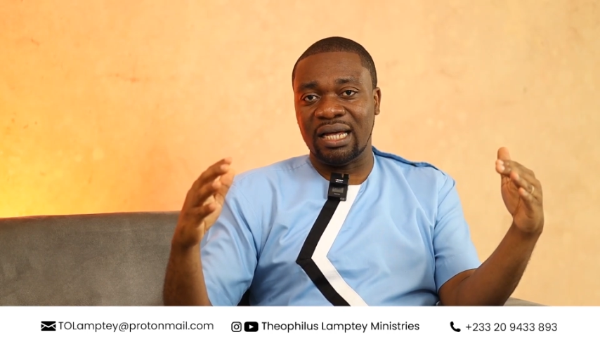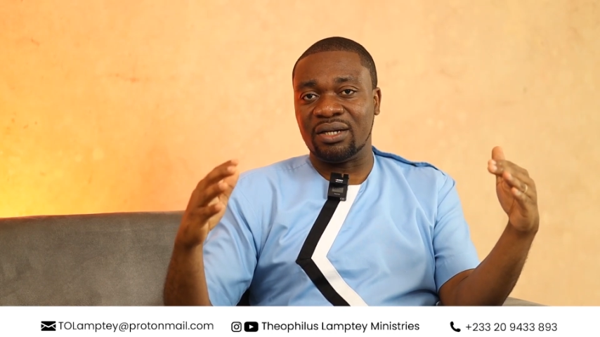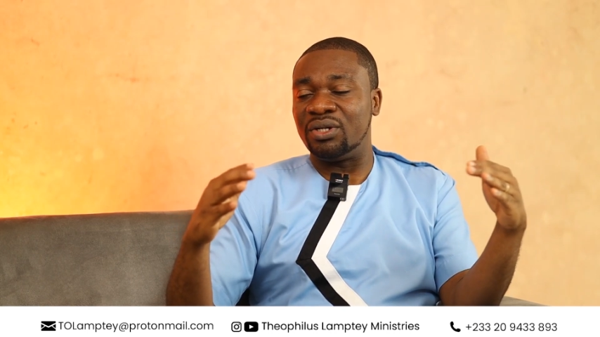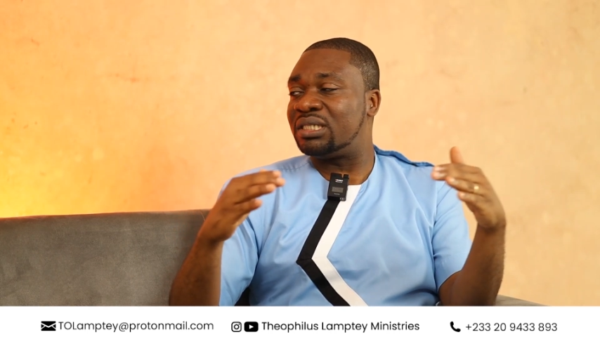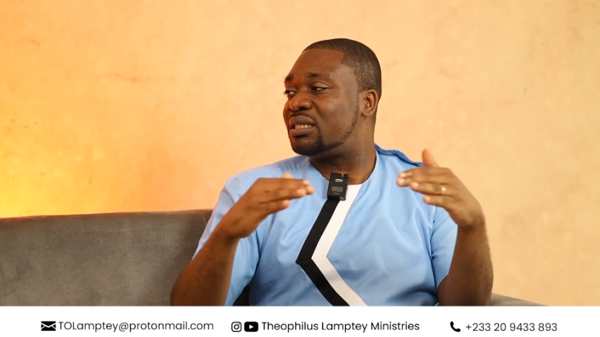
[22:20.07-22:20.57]
the
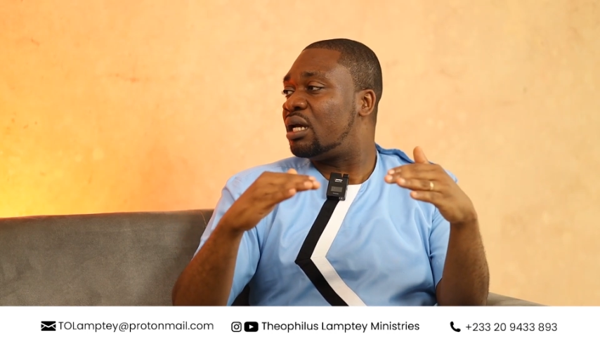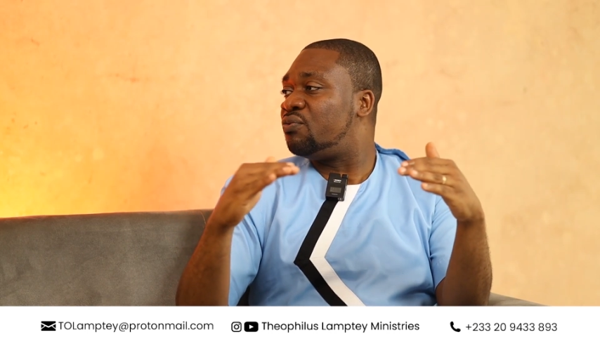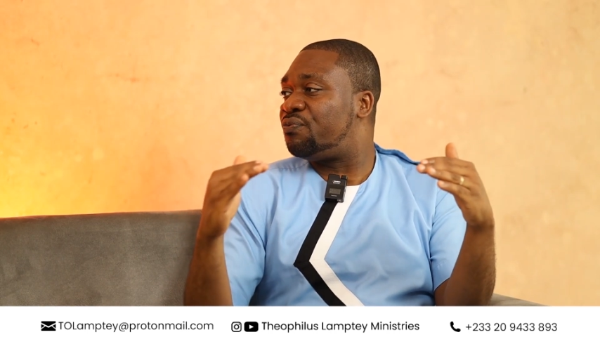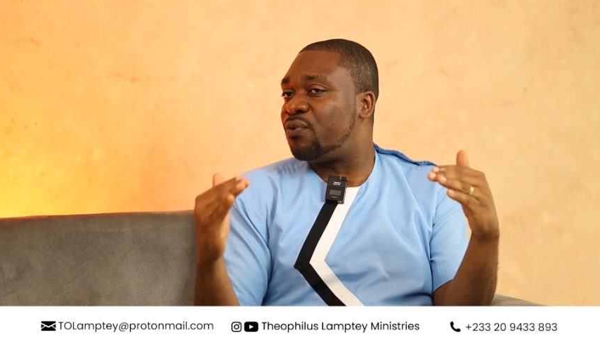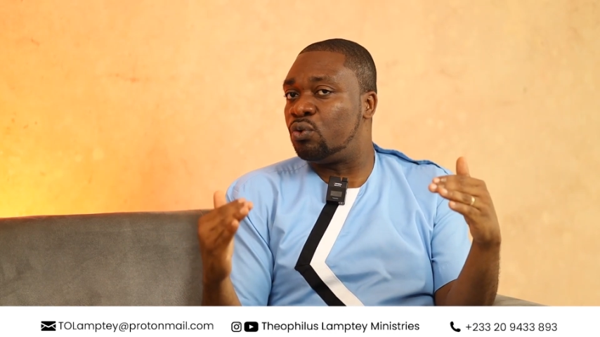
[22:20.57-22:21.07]

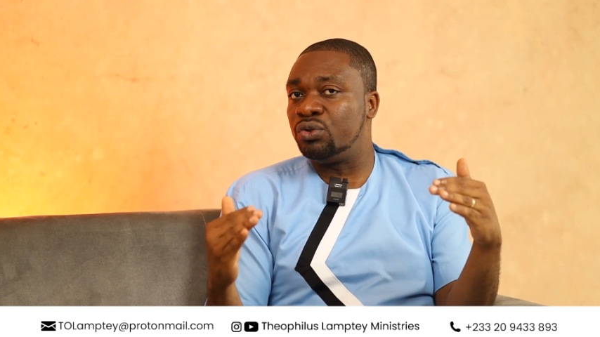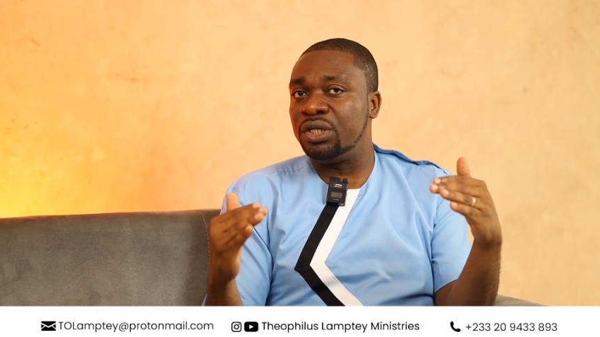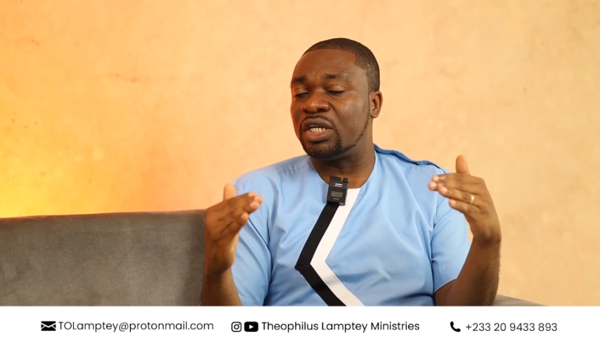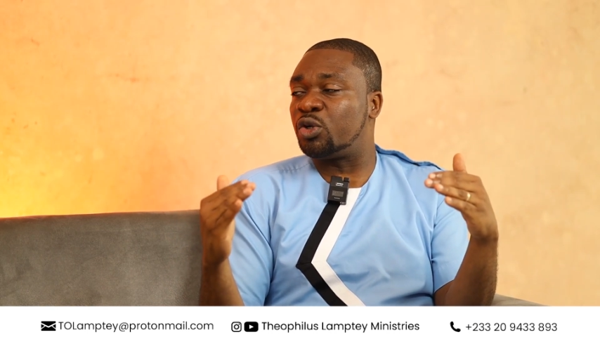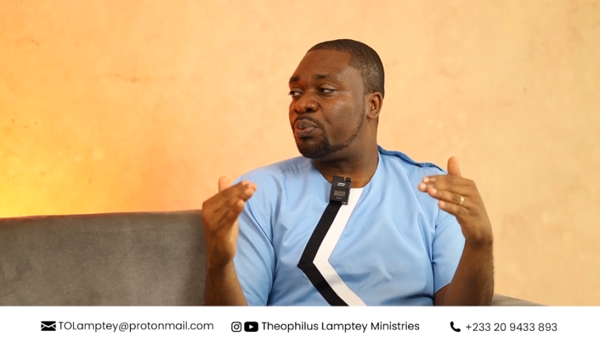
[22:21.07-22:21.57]
Christian
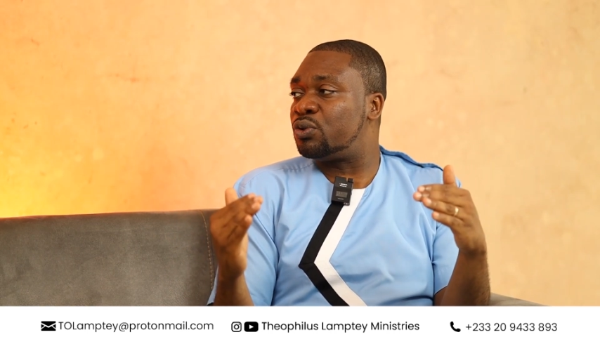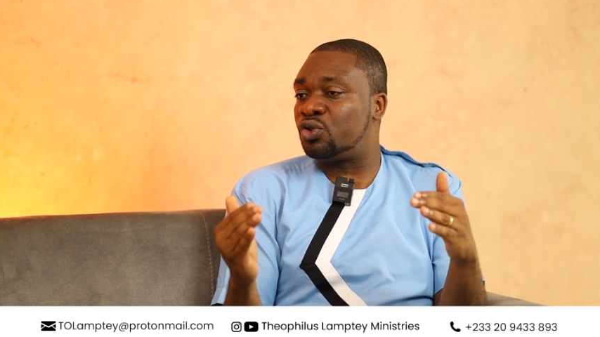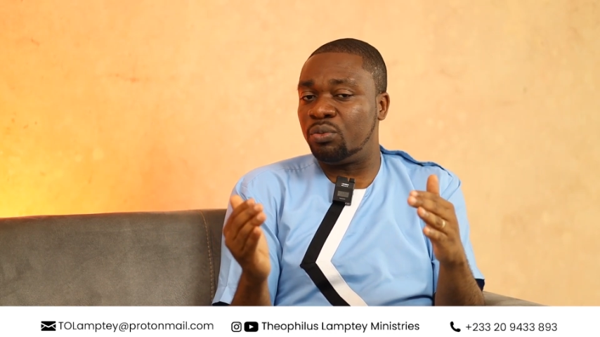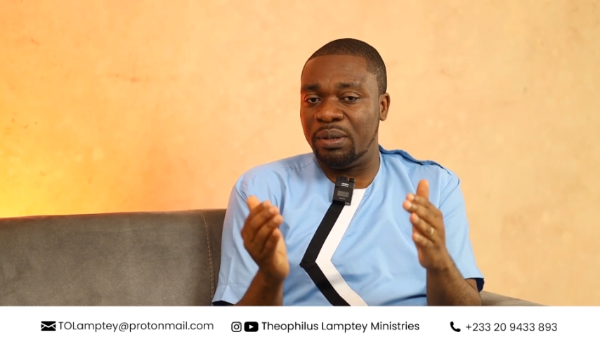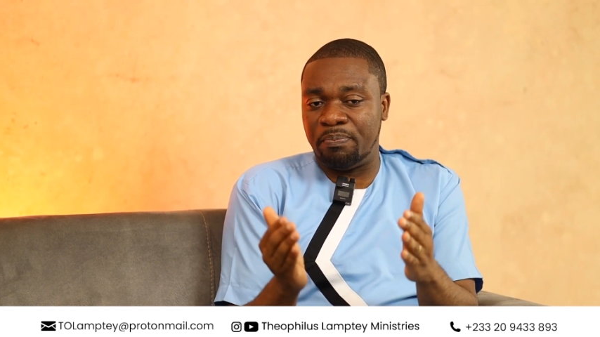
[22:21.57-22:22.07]
fold, you're
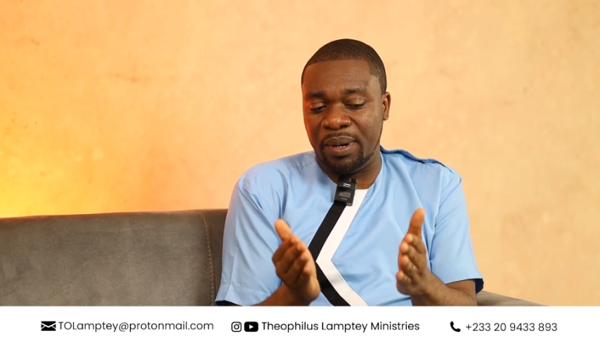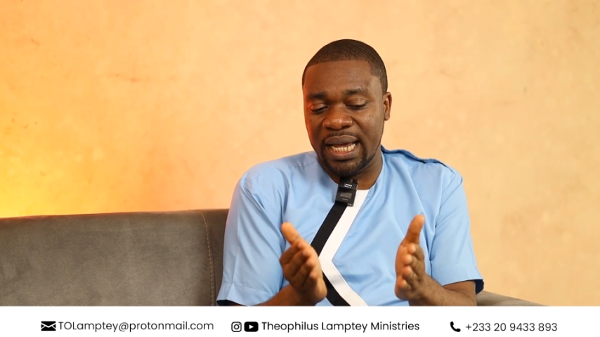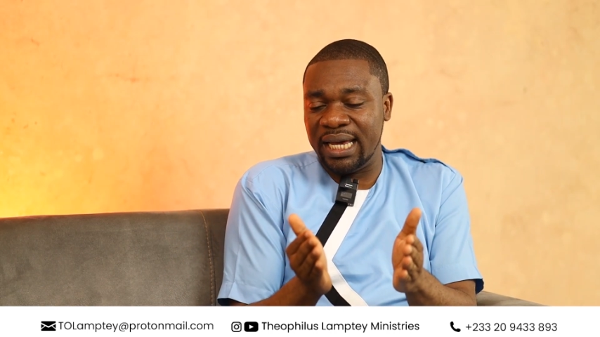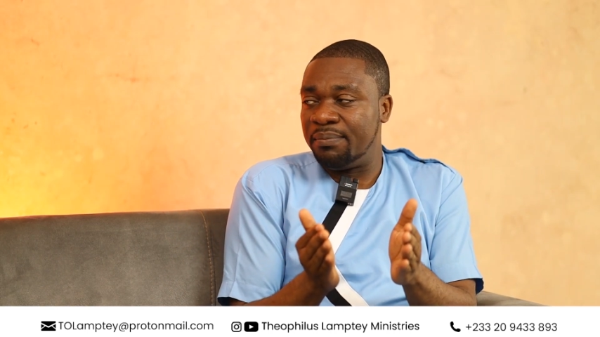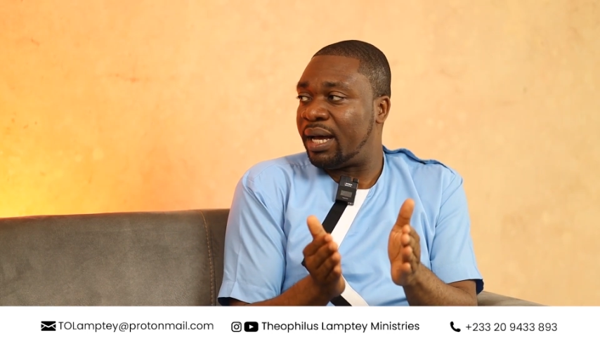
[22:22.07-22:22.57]
supposed to be
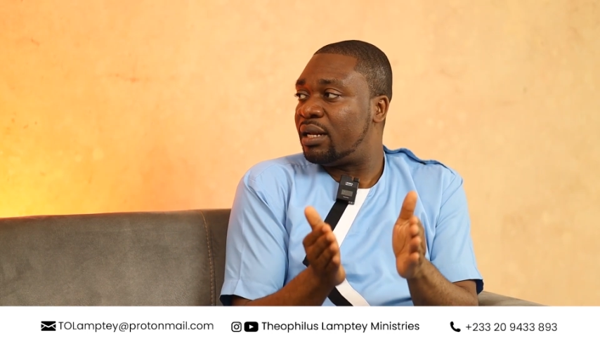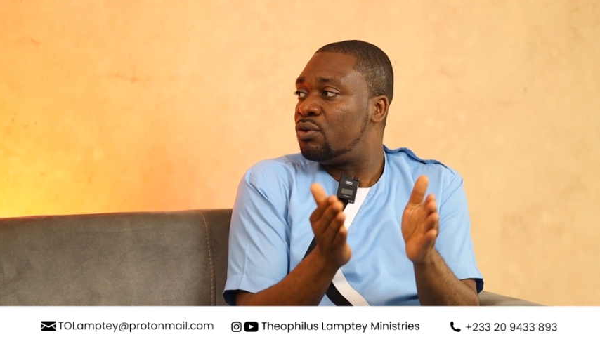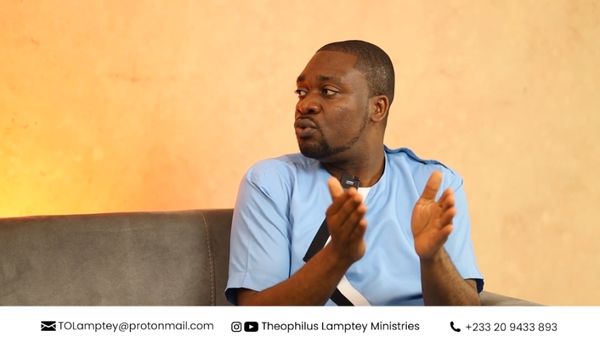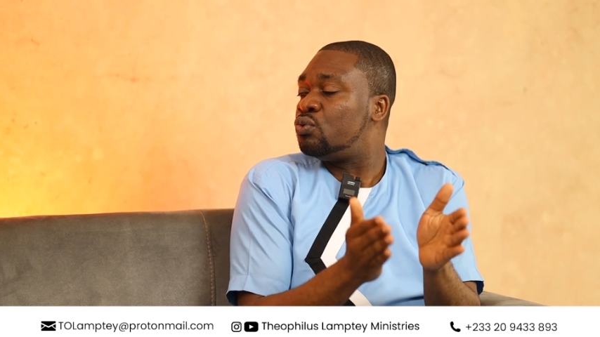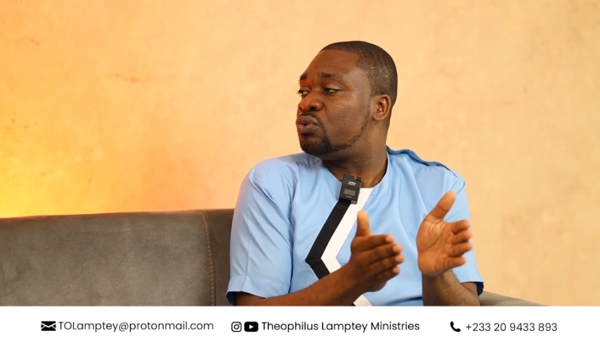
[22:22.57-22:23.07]
playing by
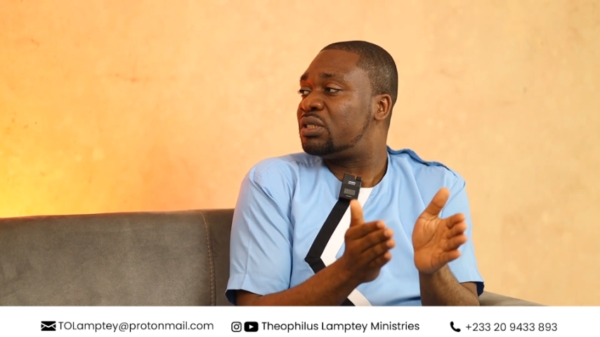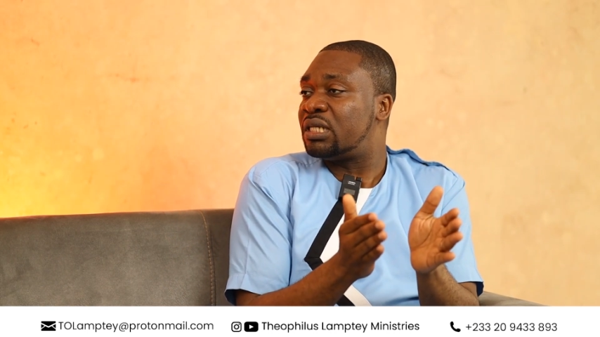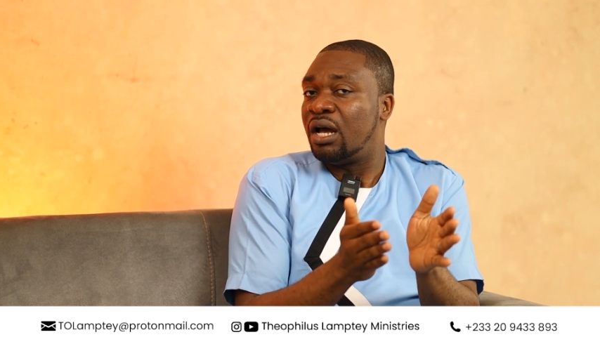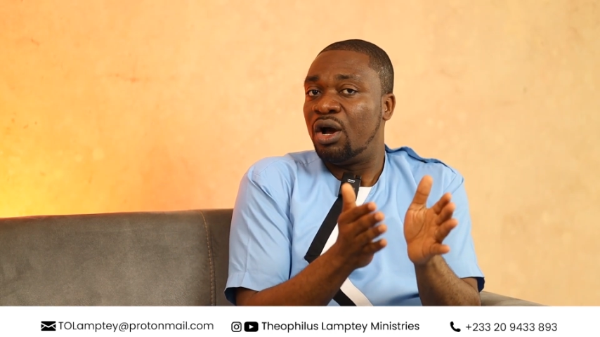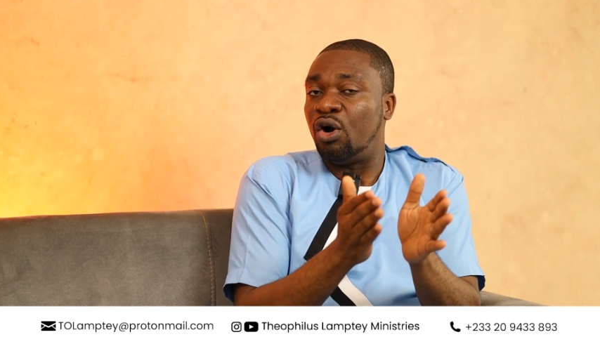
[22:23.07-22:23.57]
the
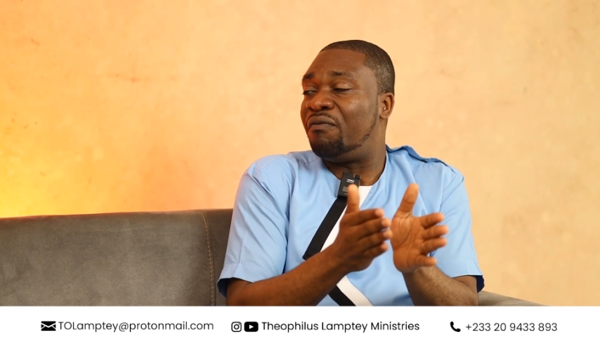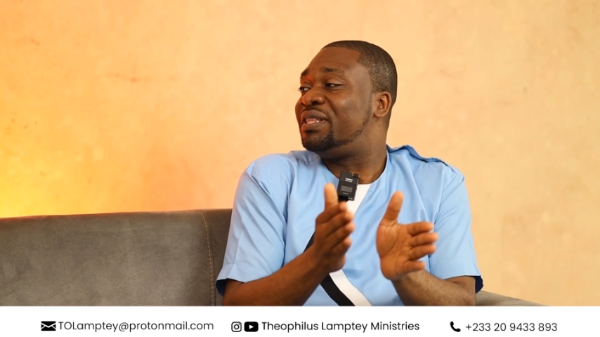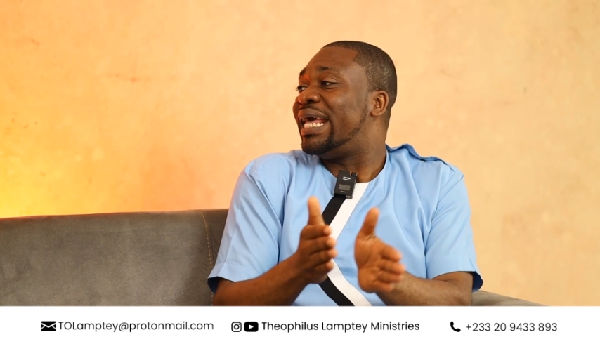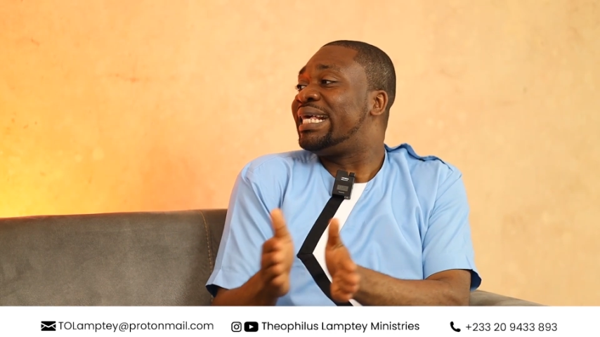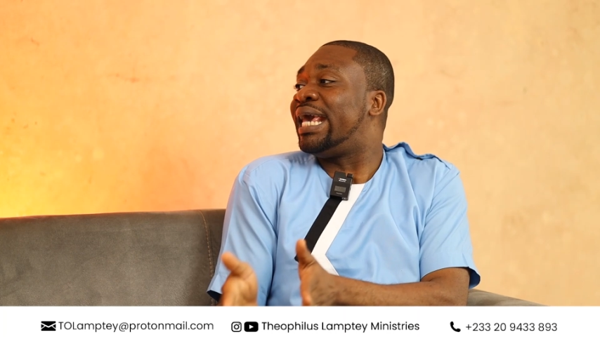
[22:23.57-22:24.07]
rules
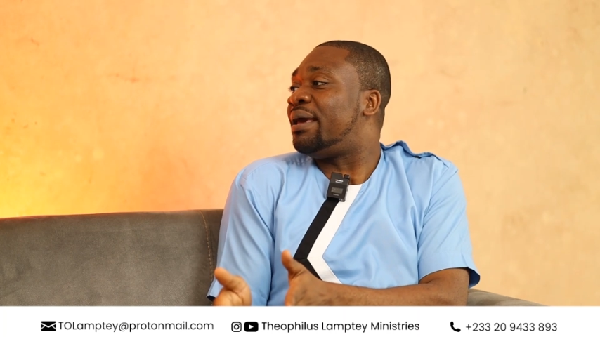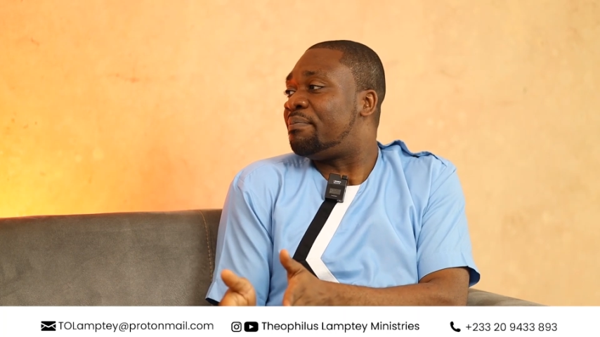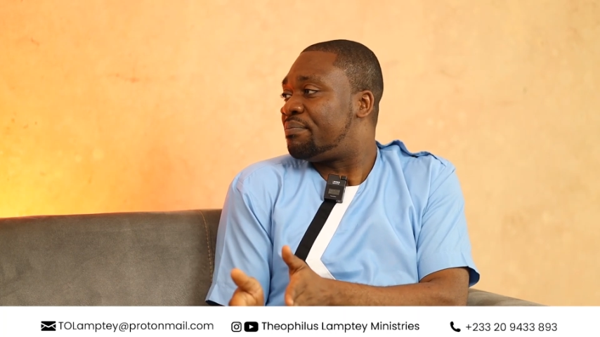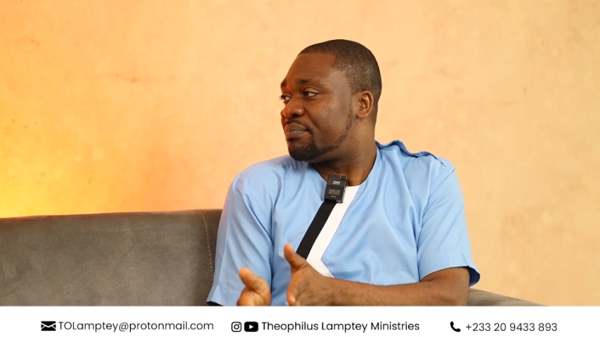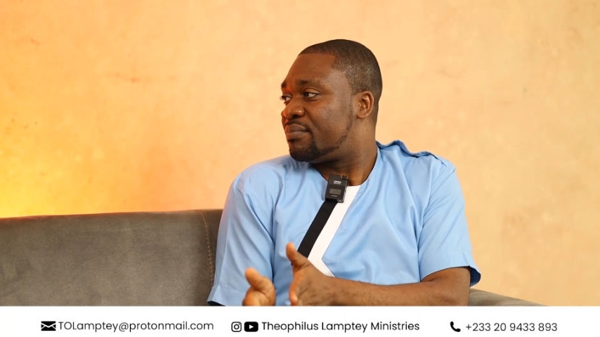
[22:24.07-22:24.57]
of the game.